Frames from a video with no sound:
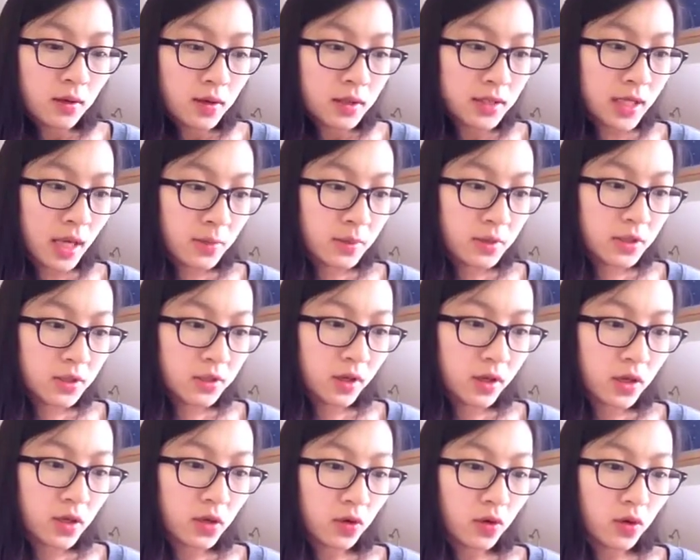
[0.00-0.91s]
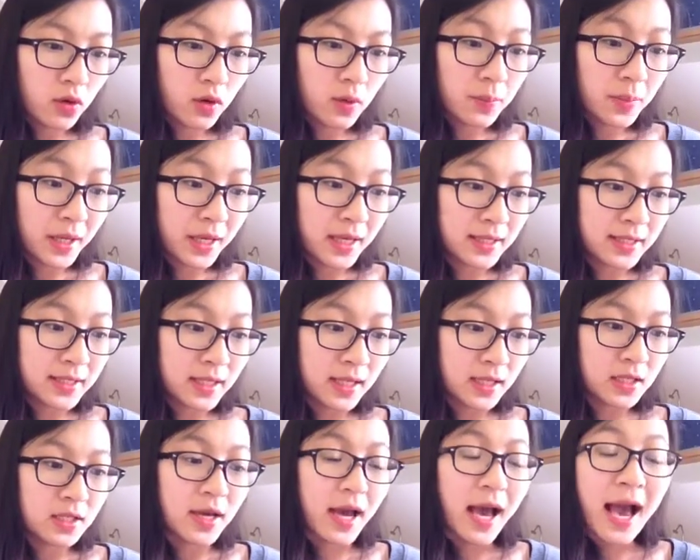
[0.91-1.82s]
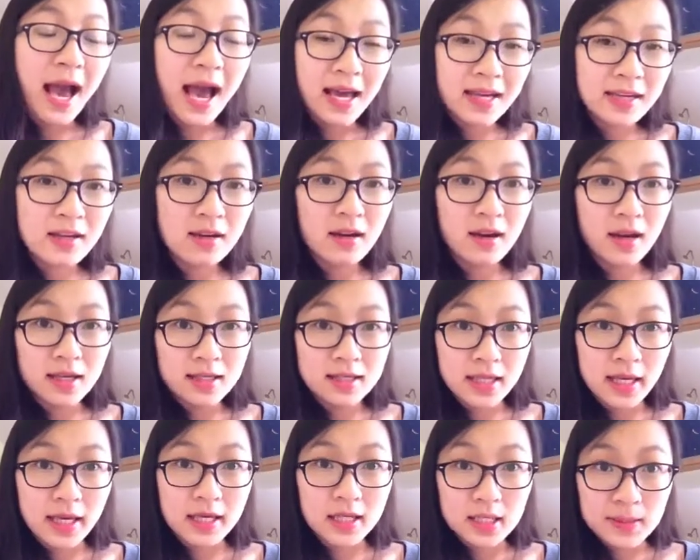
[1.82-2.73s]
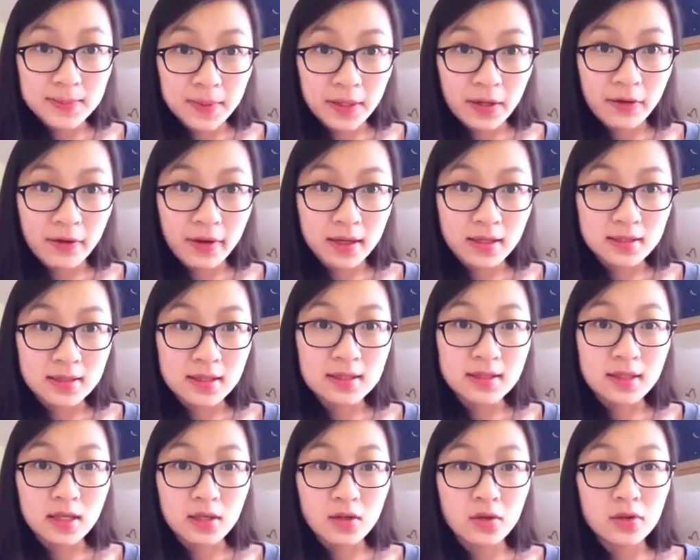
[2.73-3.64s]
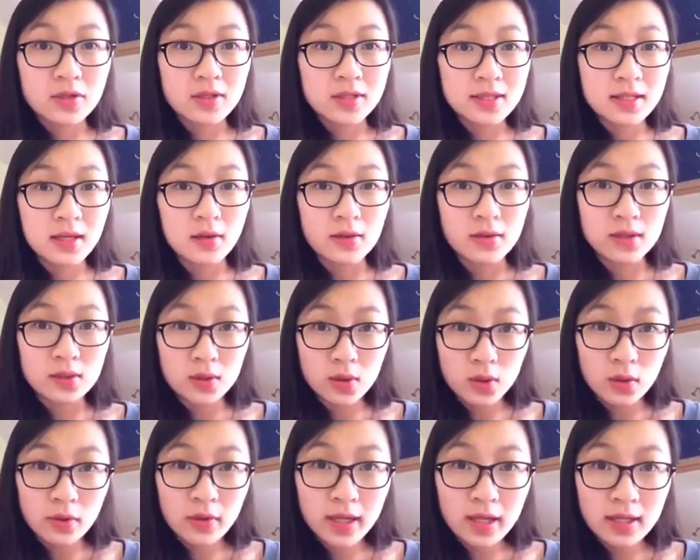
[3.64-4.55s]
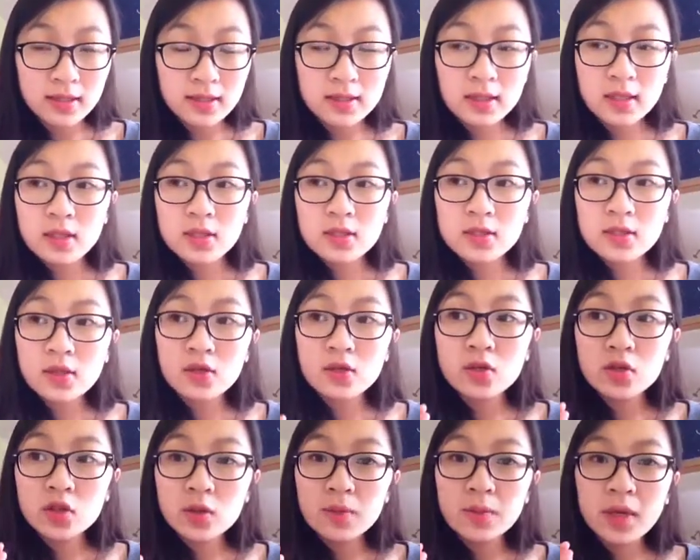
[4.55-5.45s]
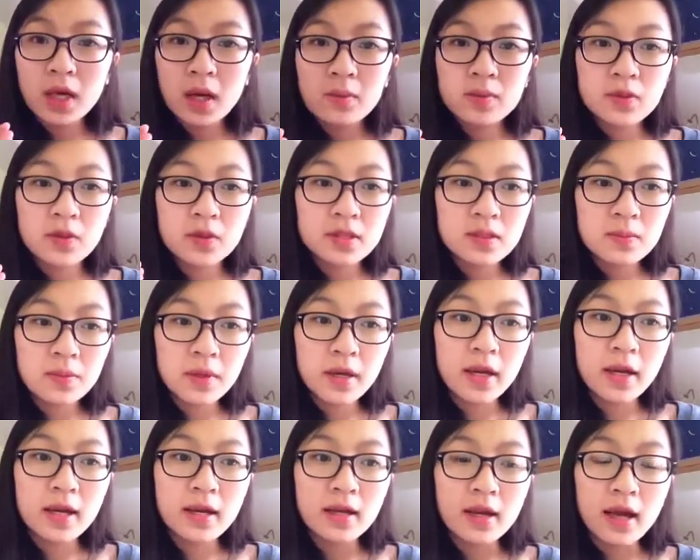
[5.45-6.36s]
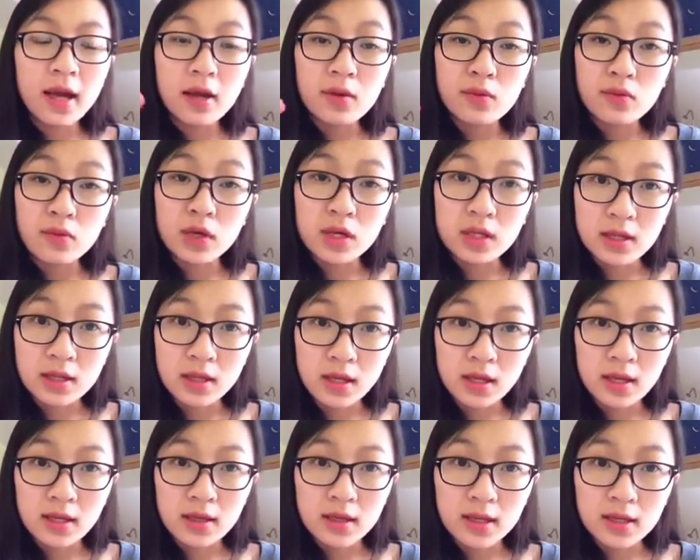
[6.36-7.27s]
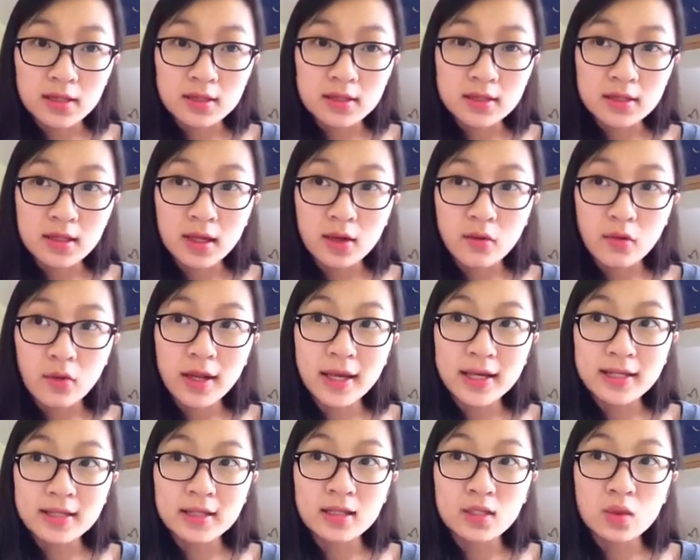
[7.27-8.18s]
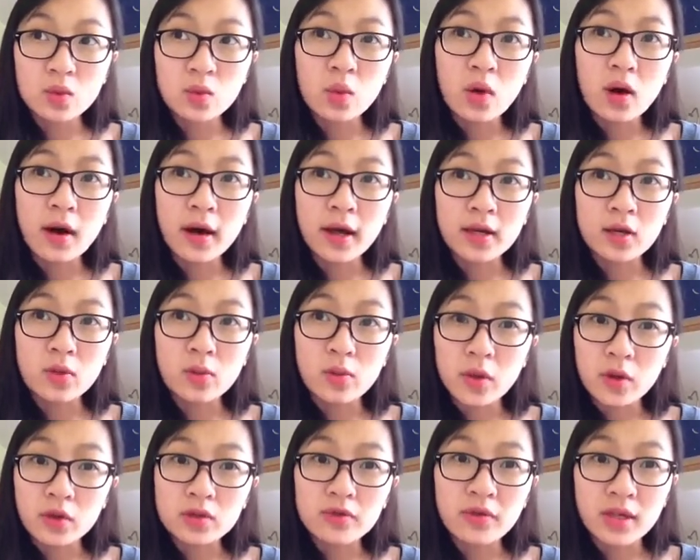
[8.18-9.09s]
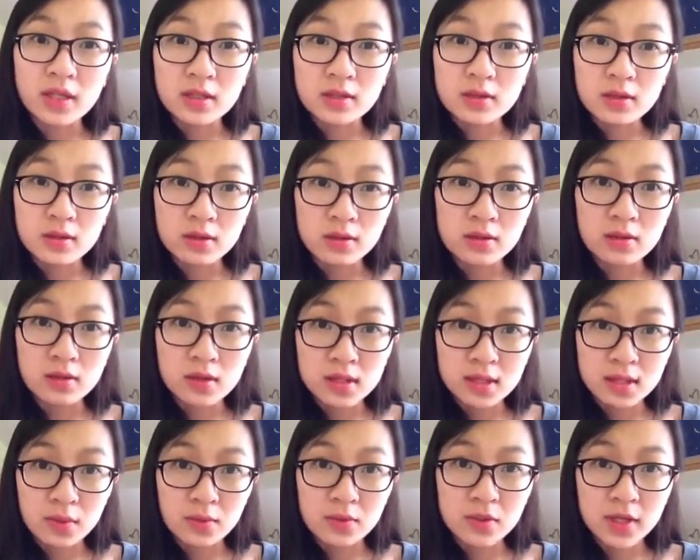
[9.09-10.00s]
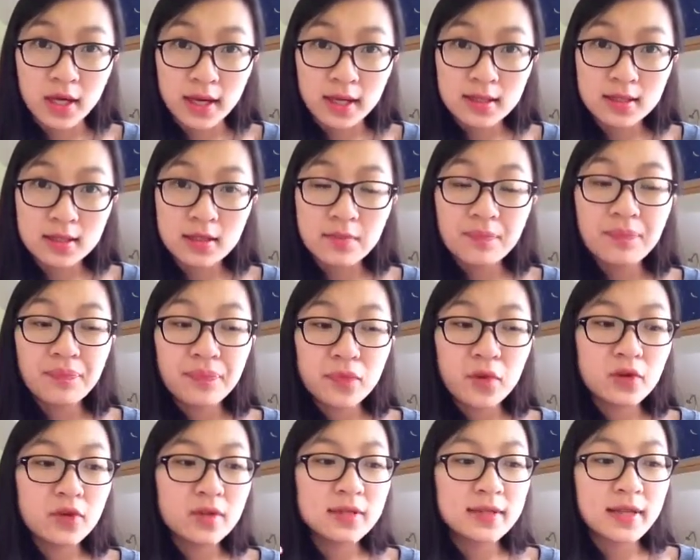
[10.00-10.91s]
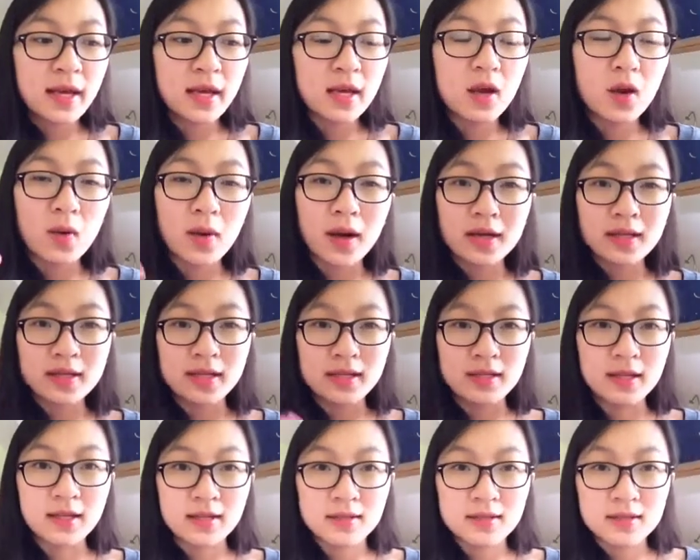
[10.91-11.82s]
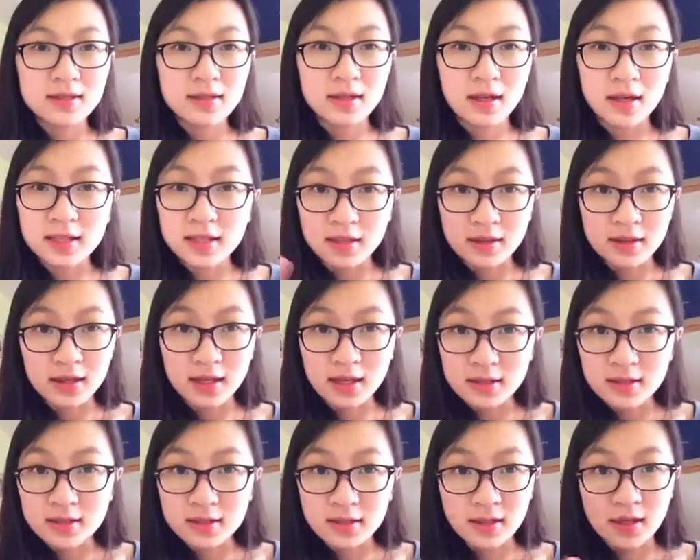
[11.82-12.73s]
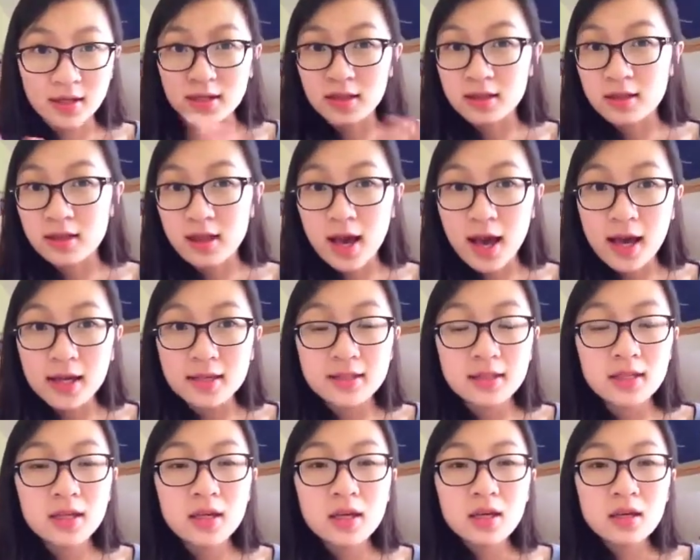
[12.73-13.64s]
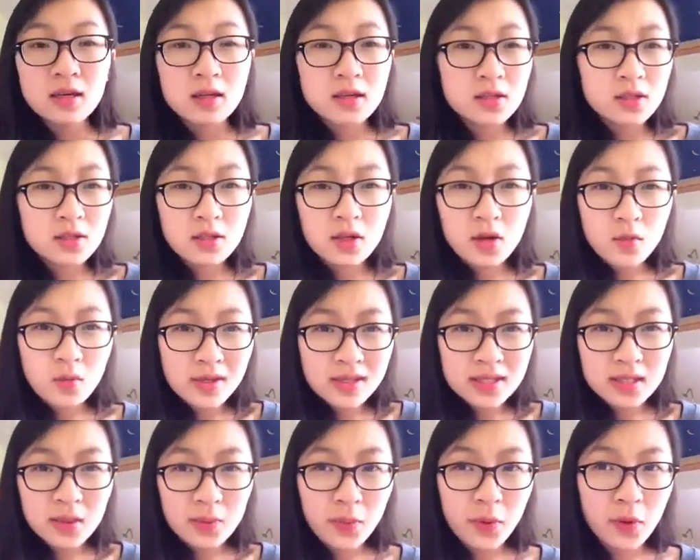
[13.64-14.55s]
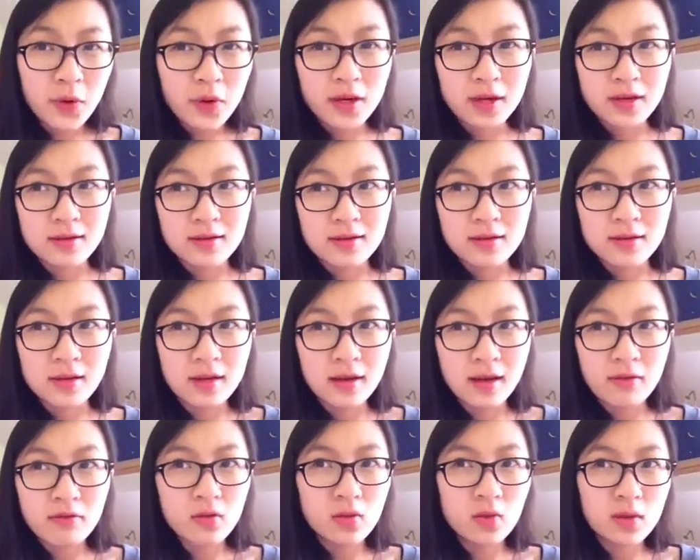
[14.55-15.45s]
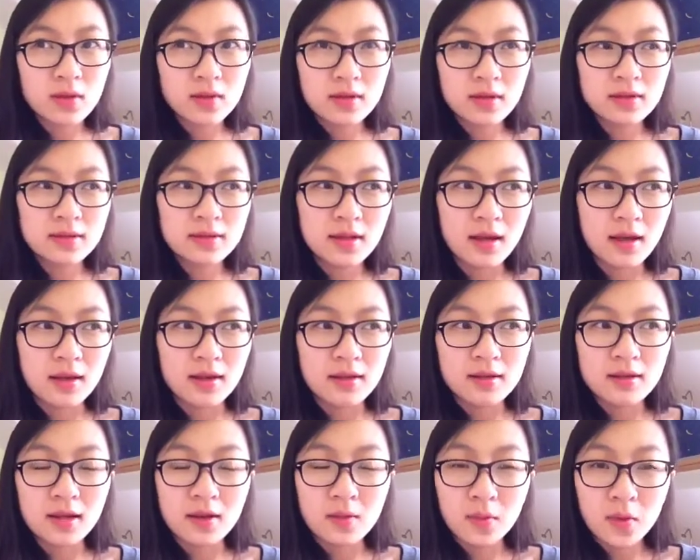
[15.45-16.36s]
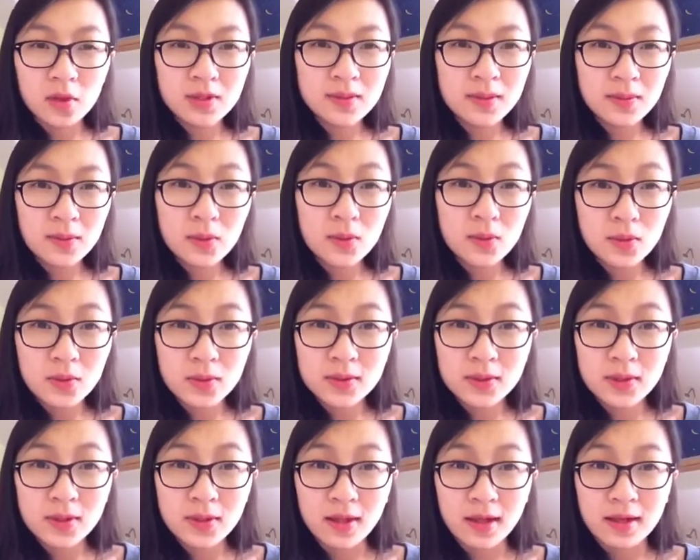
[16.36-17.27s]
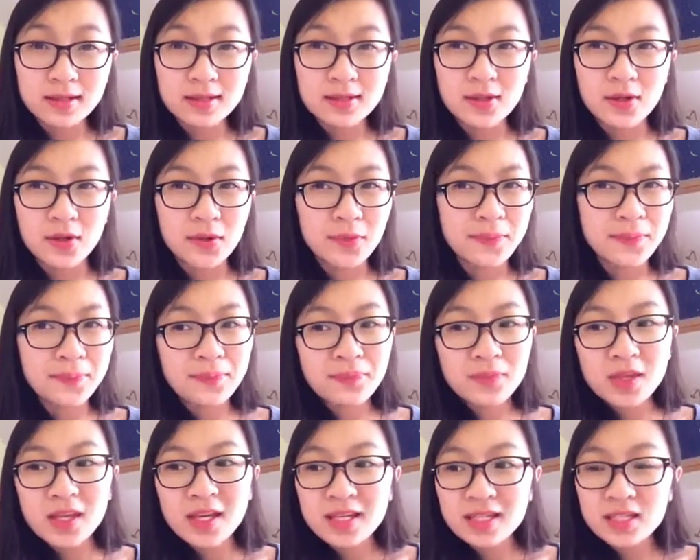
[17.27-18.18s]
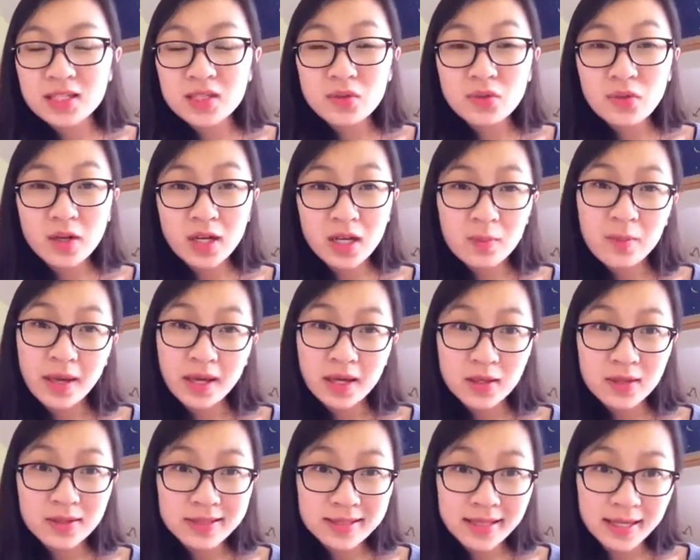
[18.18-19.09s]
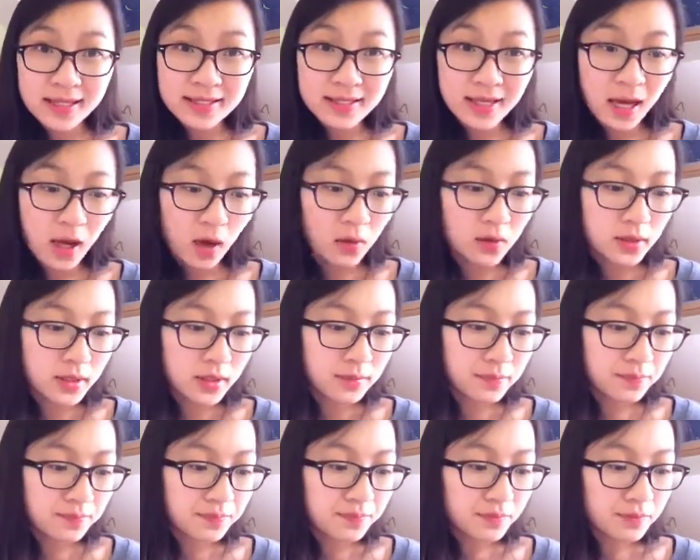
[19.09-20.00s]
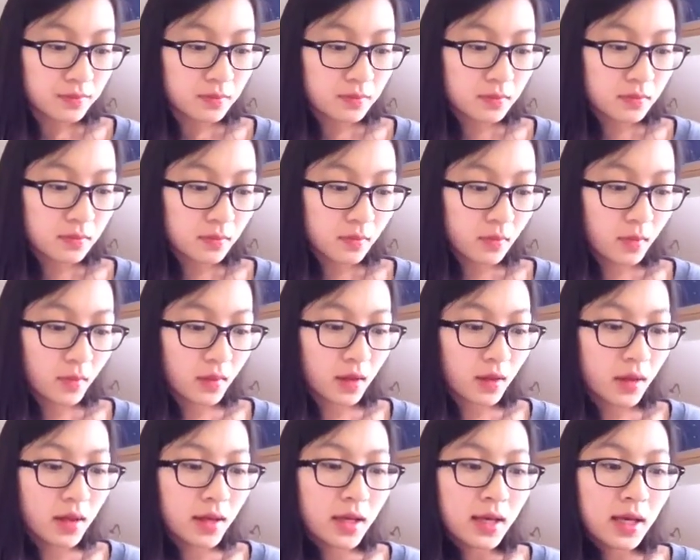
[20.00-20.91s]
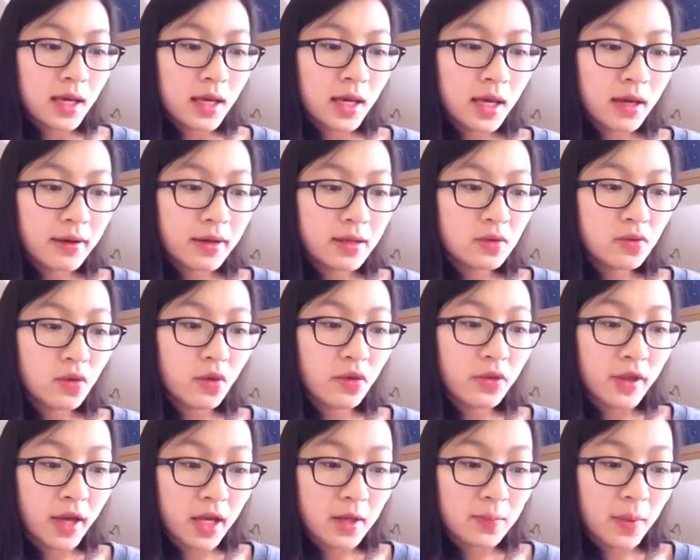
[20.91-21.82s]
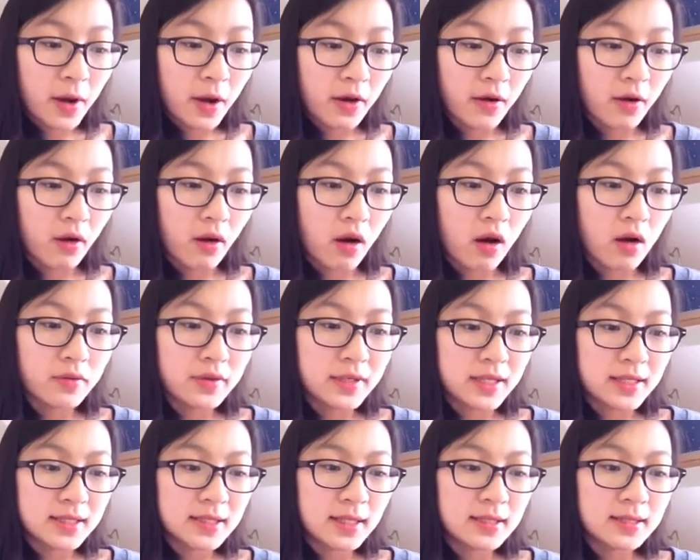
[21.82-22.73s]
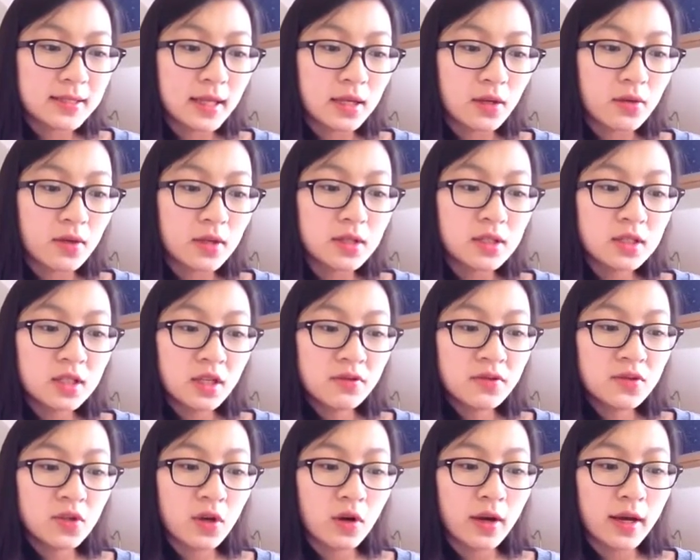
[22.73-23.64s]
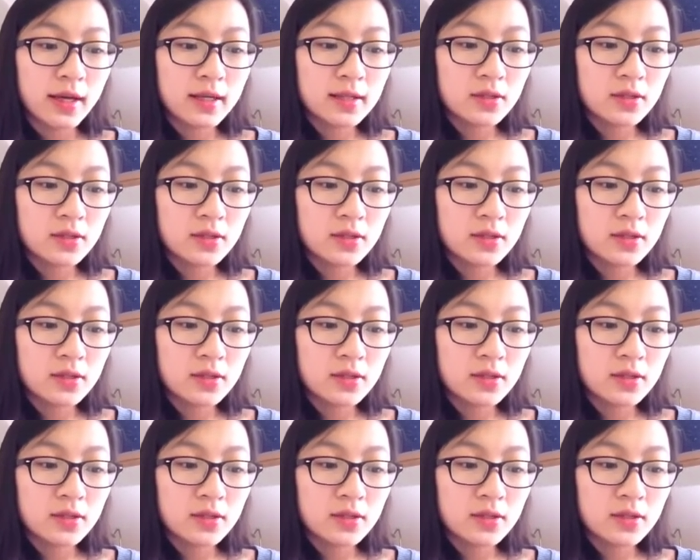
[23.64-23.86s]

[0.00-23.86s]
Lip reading: demonstrate your ability to analyse experiences and not just tell stories. So you should be able to explain everything as relating it to why you're motivated to do the subject. Not just saying, oh, I did this and I did this and I did that. Because, what is the point? Everyone does that. Most people will do that, so it doesn't really make you stand out. Here in your third paragraph, it says that you can shift your